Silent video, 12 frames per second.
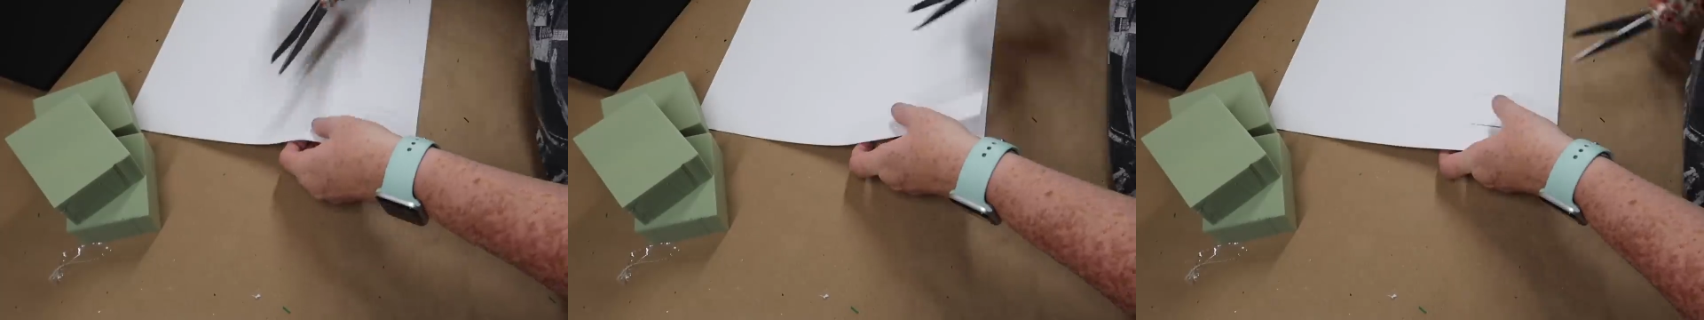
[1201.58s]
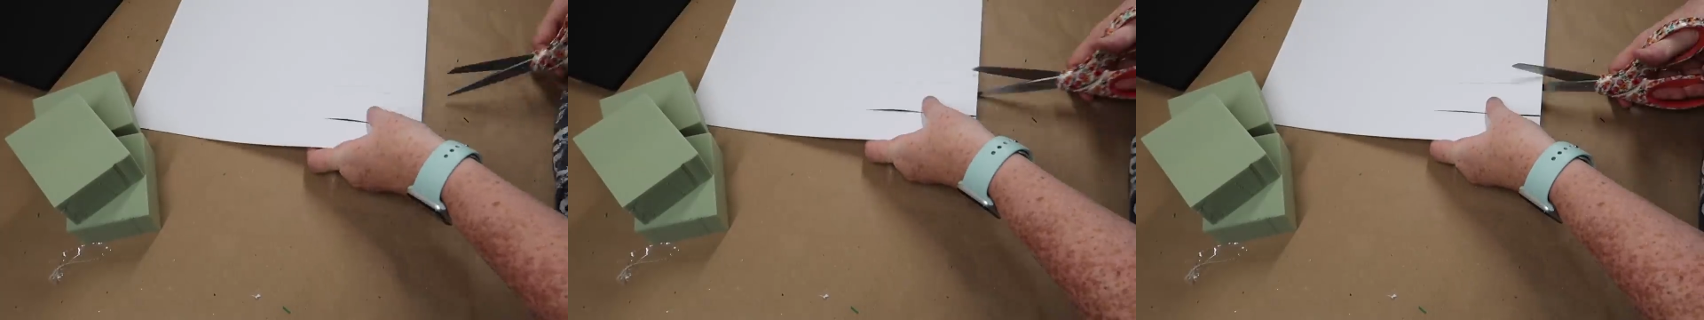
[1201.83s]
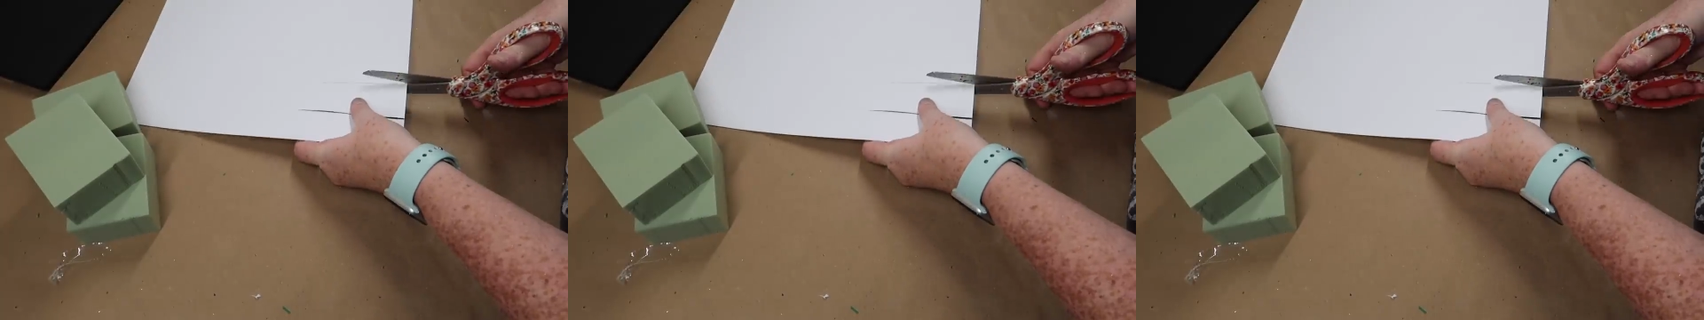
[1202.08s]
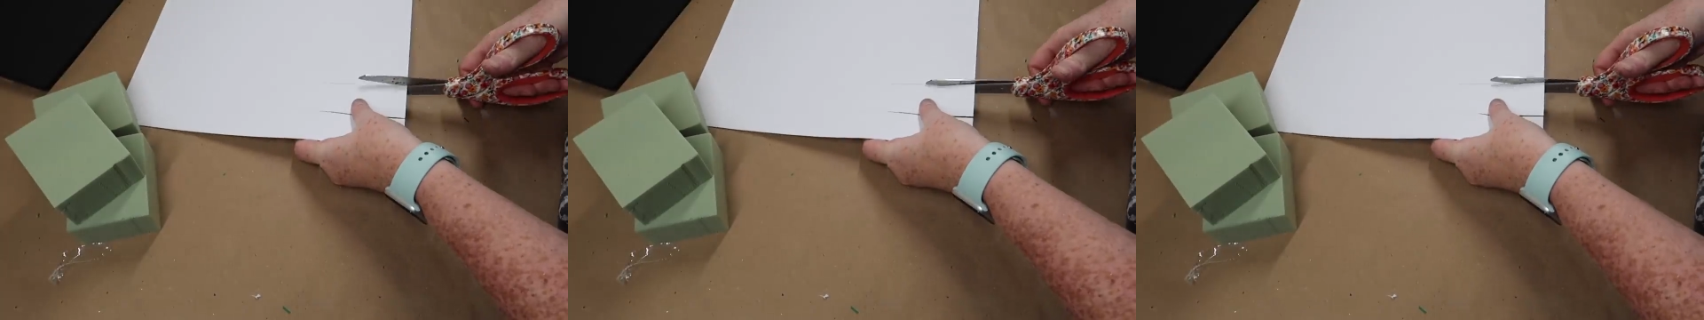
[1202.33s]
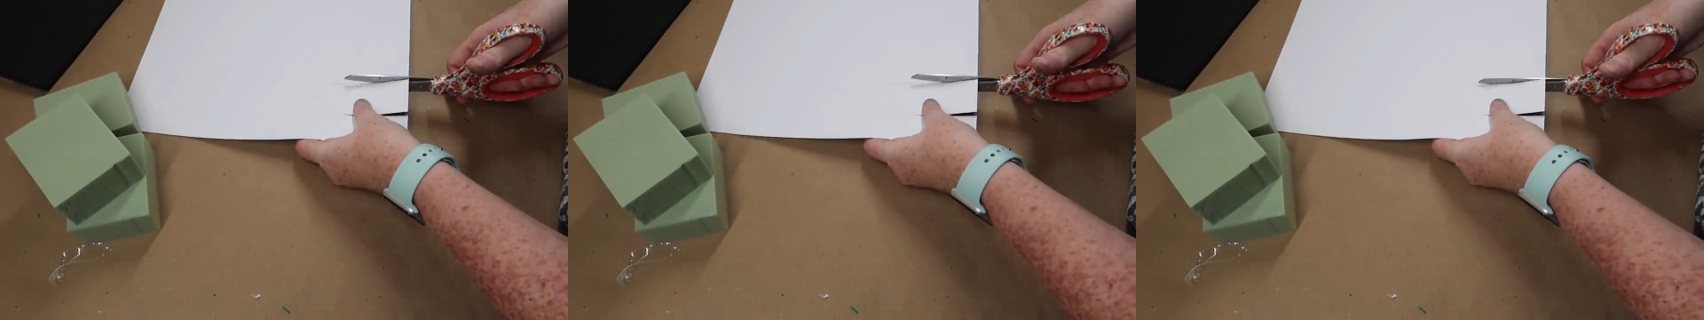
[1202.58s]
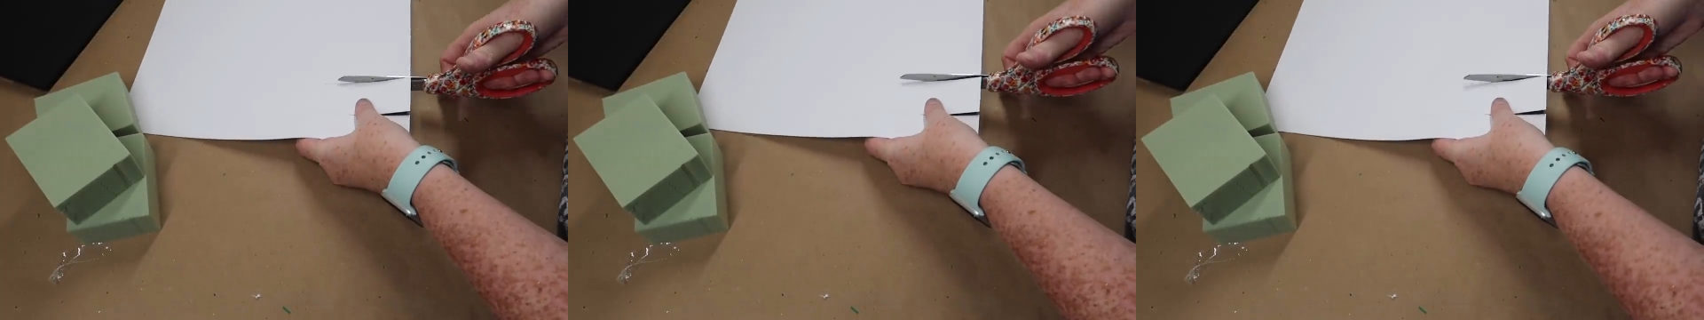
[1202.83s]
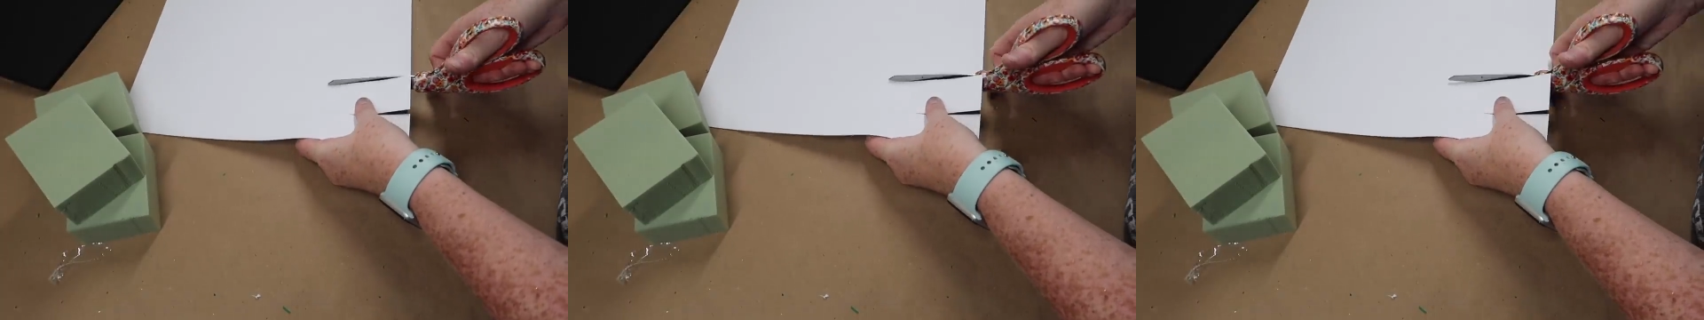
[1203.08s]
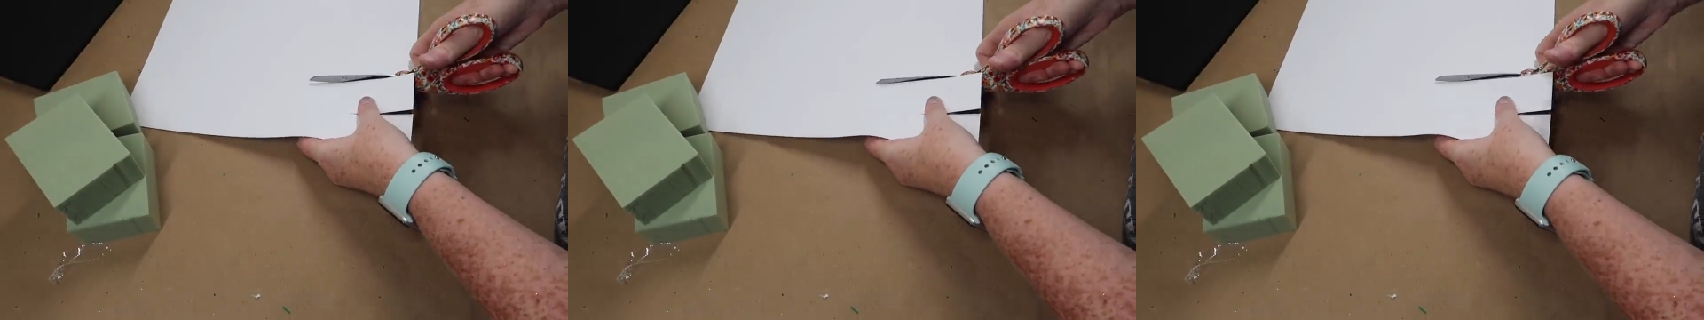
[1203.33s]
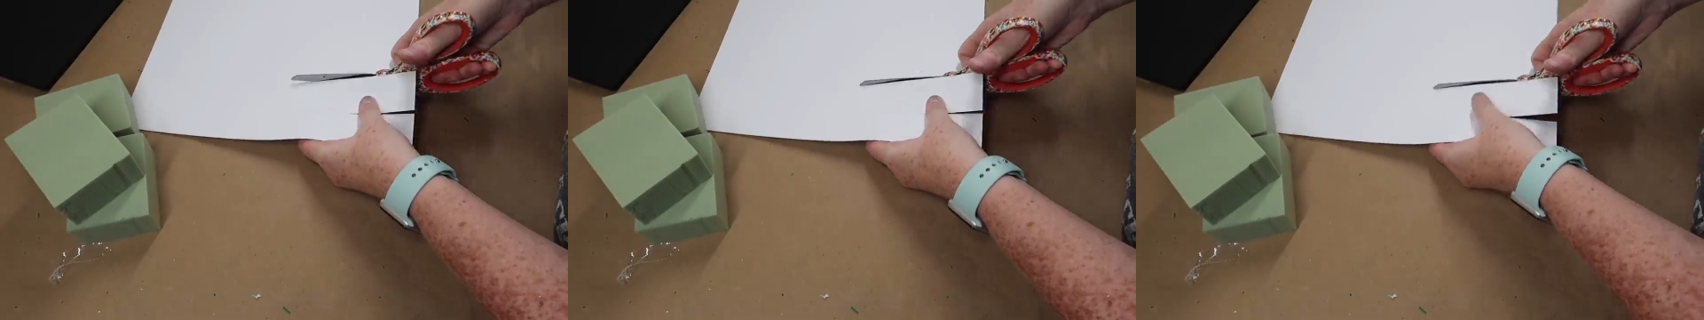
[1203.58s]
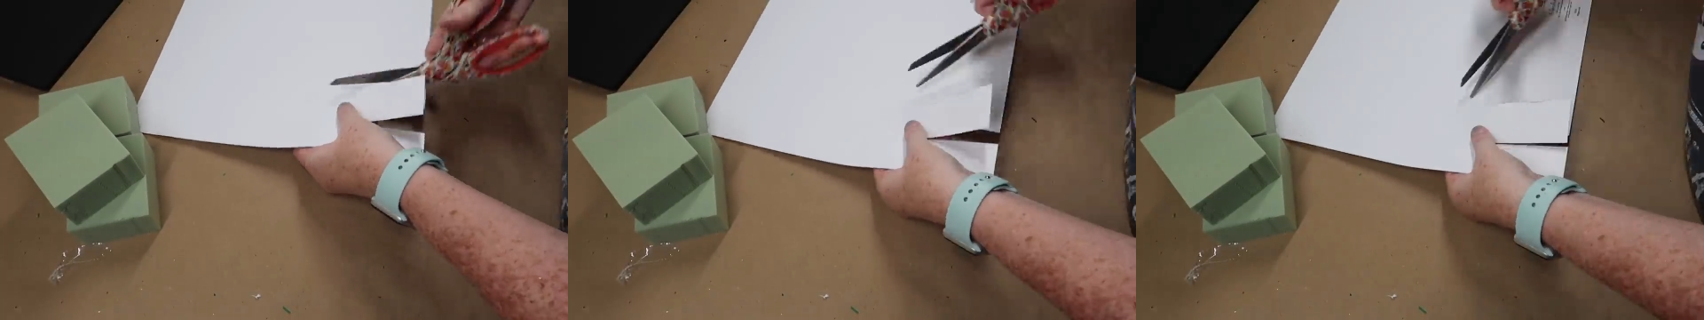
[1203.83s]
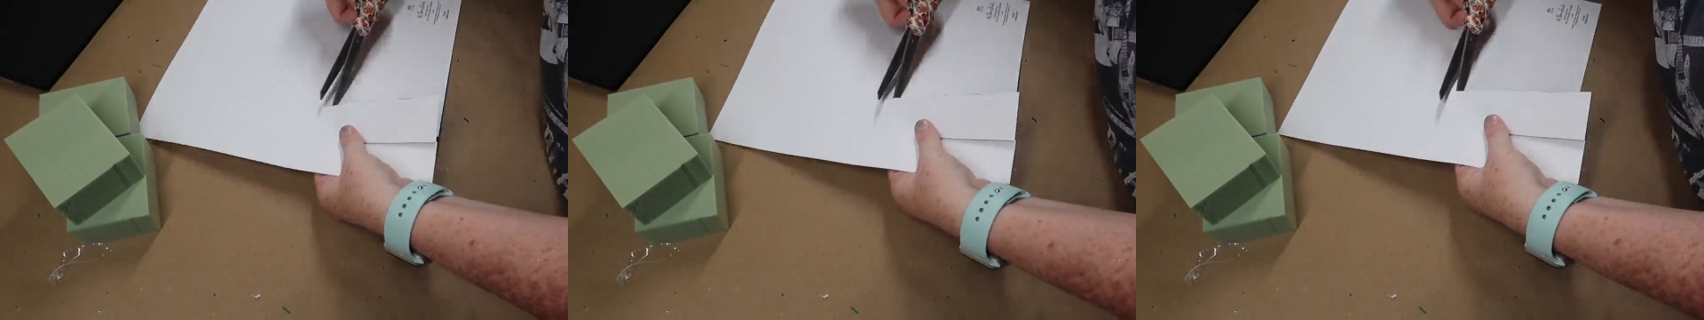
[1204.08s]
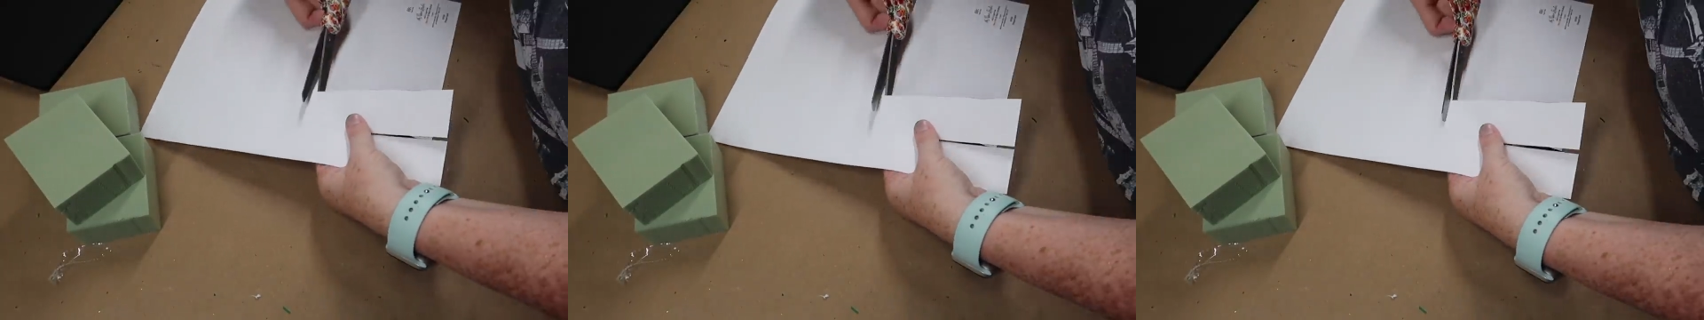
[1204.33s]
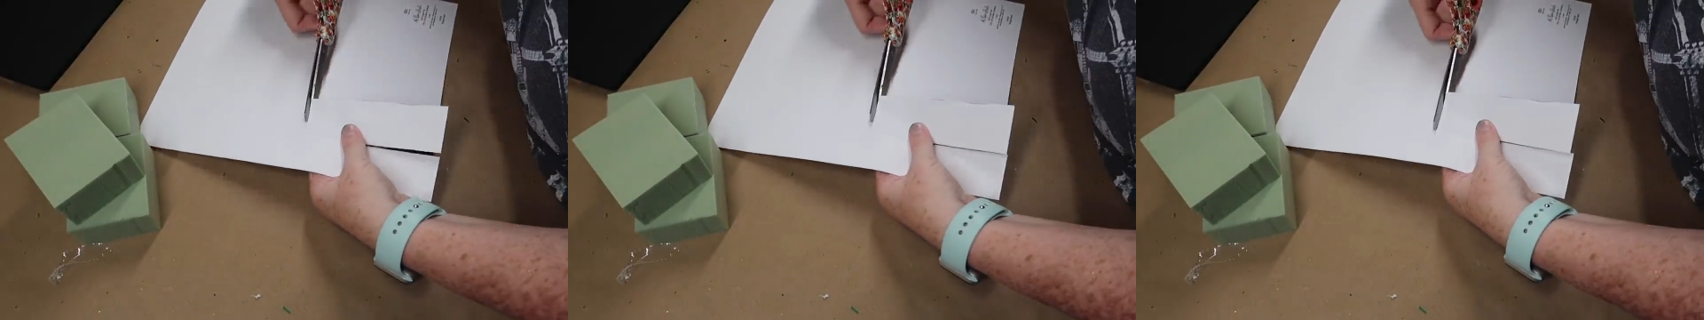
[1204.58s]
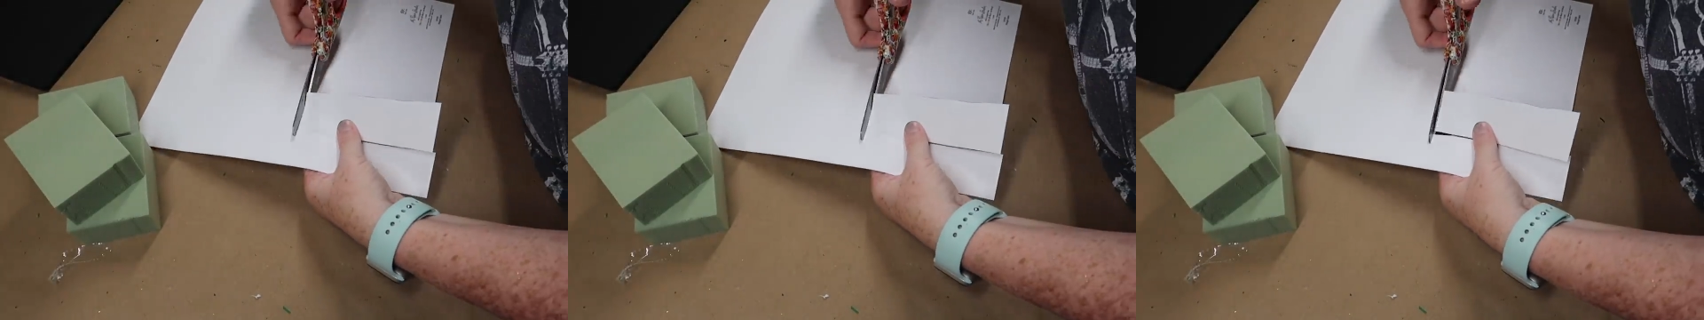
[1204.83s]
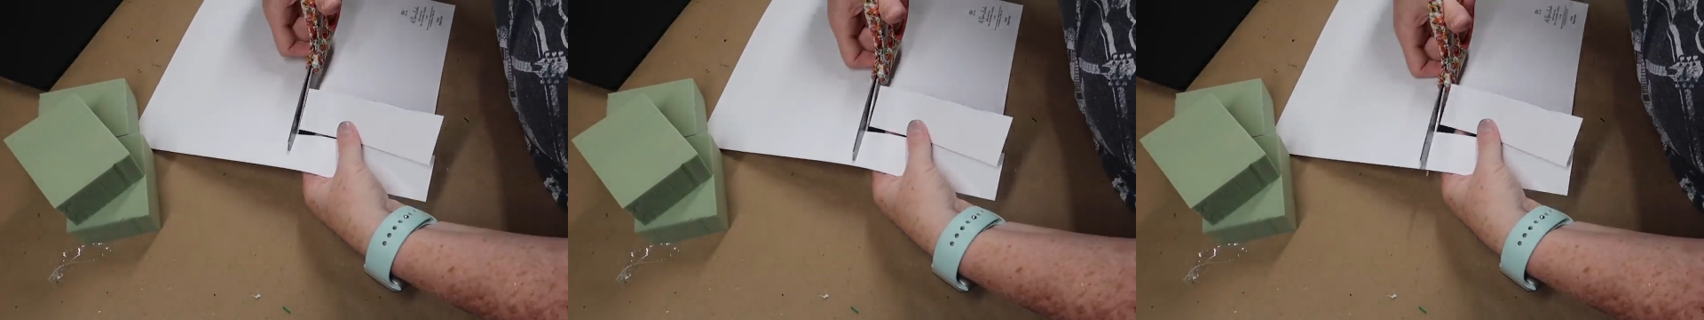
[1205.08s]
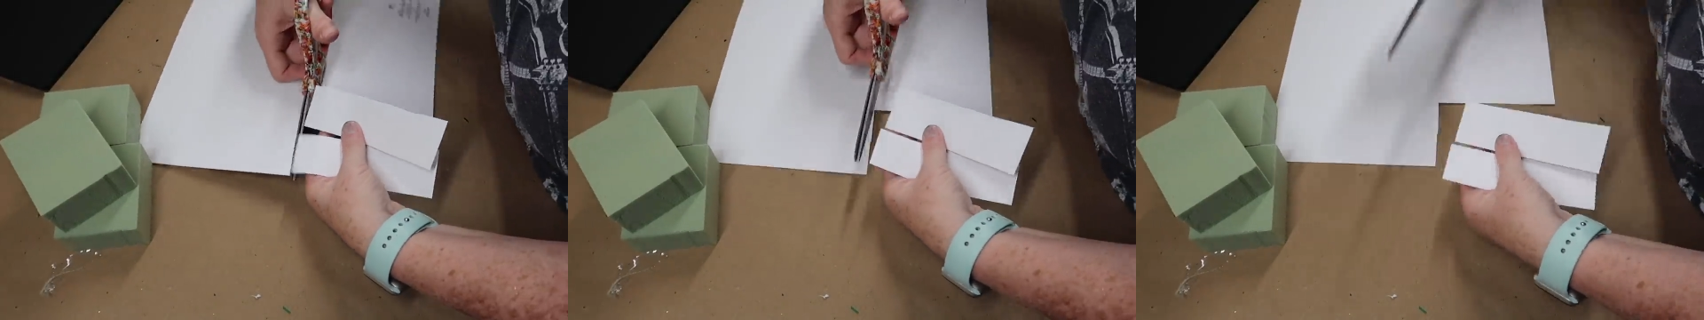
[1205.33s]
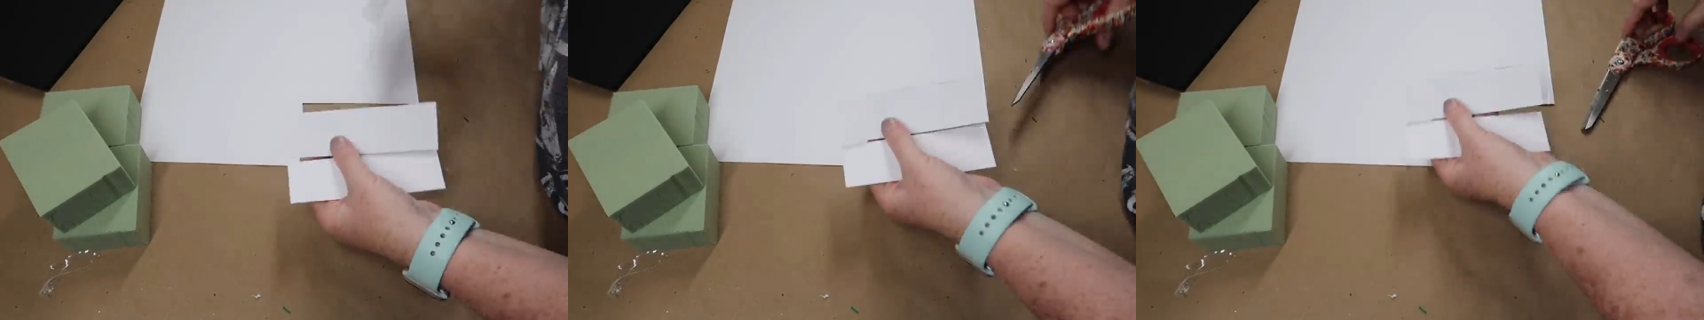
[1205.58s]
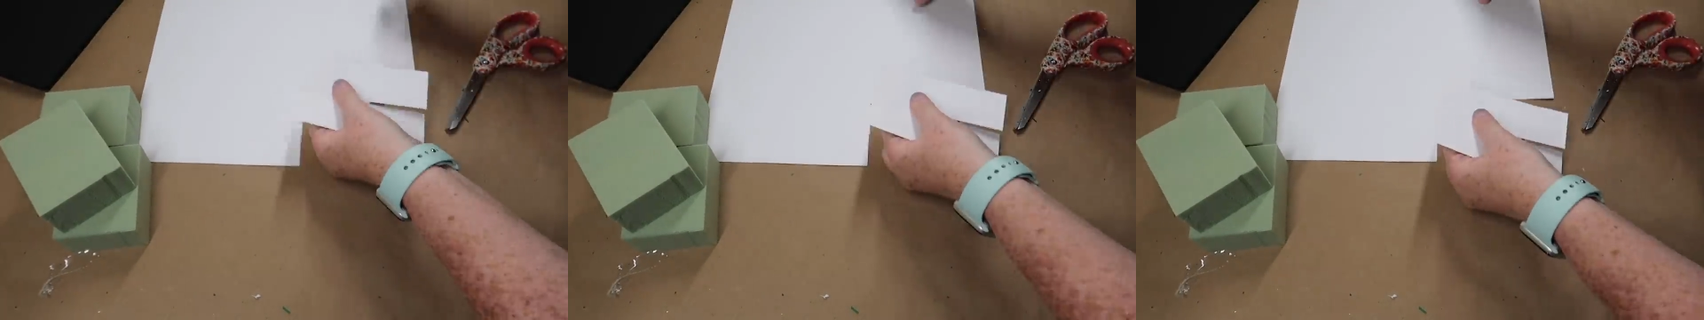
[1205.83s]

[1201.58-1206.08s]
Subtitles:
No face is visible, so there are no lips to read.